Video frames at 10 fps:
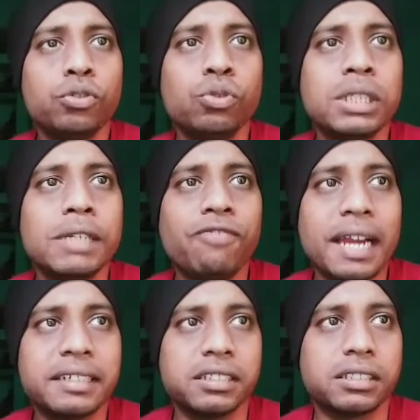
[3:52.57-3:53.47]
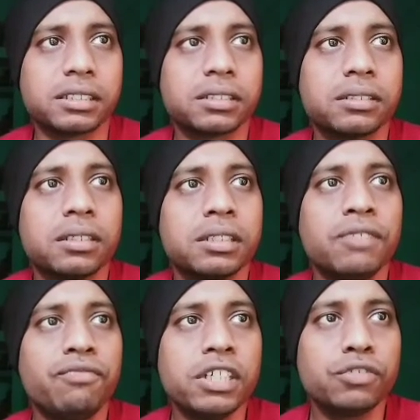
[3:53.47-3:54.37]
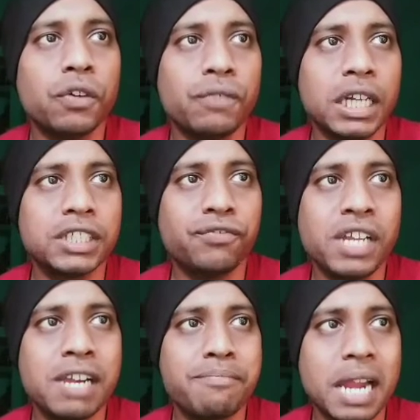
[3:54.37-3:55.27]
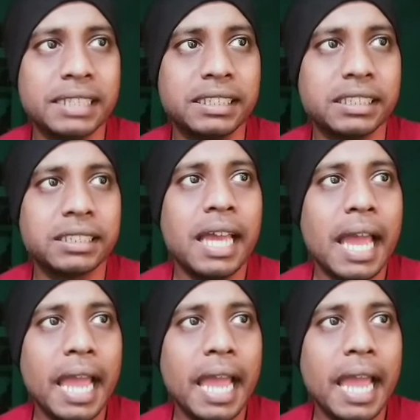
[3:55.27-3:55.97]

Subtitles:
on two key factors. The first one was fair prices